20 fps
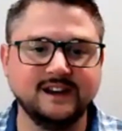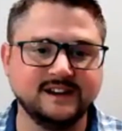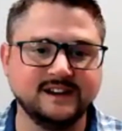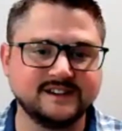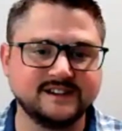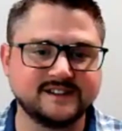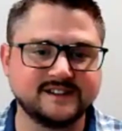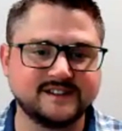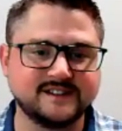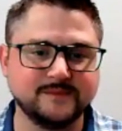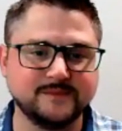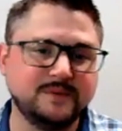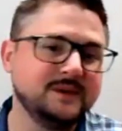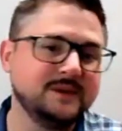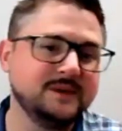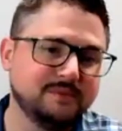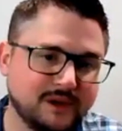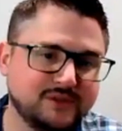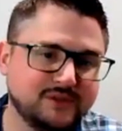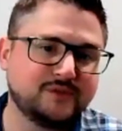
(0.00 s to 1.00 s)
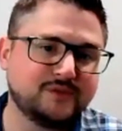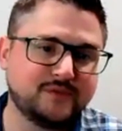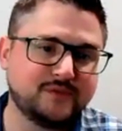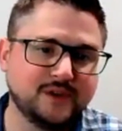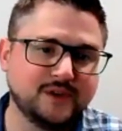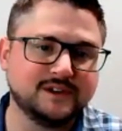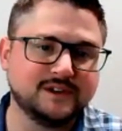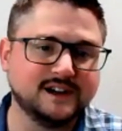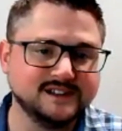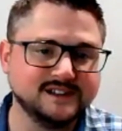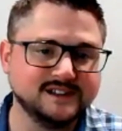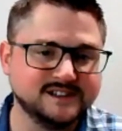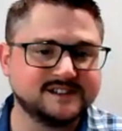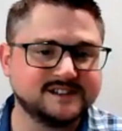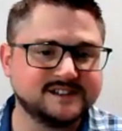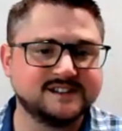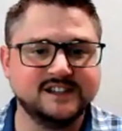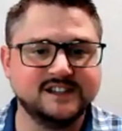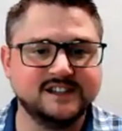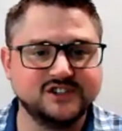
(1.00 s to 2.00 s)
And it's the people on the front lines.
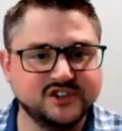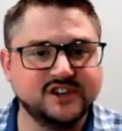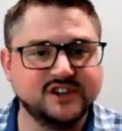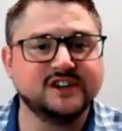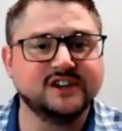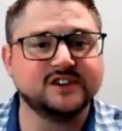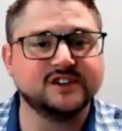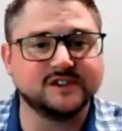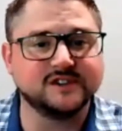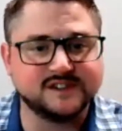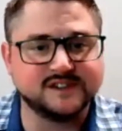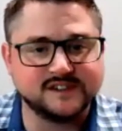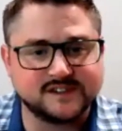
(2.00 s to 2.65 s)
It's the engineers.